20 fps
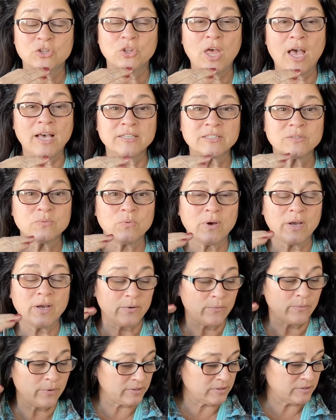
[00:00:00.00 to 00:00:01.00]
That's
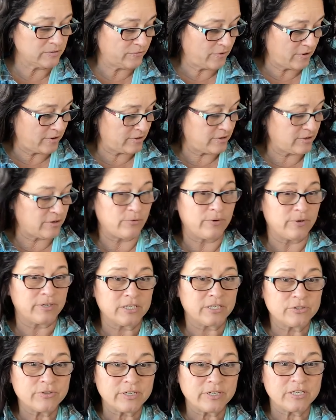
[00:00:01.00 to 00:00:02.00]
why Wells Fargo, when
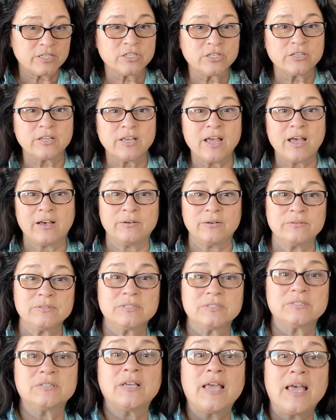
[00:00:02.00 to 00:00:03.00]
I try to do the
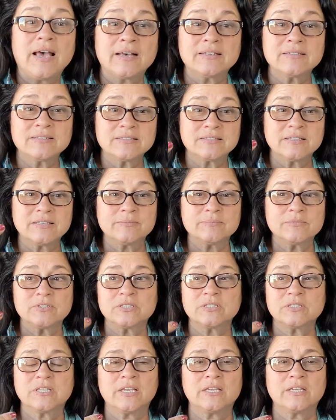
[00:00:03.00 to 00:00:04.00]
house, to ask them,
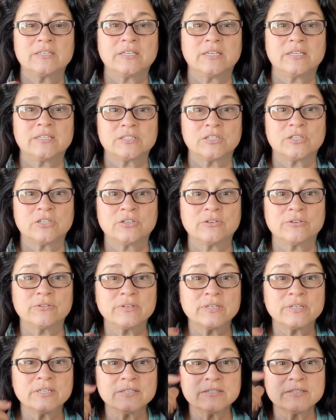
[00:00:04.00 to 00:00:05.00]
did they take
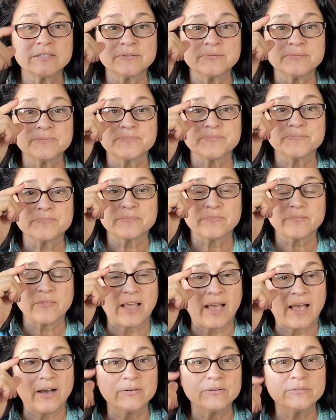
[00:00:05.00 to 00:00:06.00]
securities
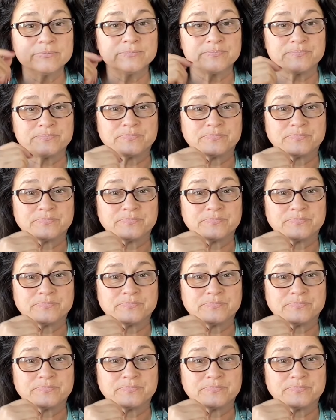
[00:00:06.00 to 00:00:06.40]
out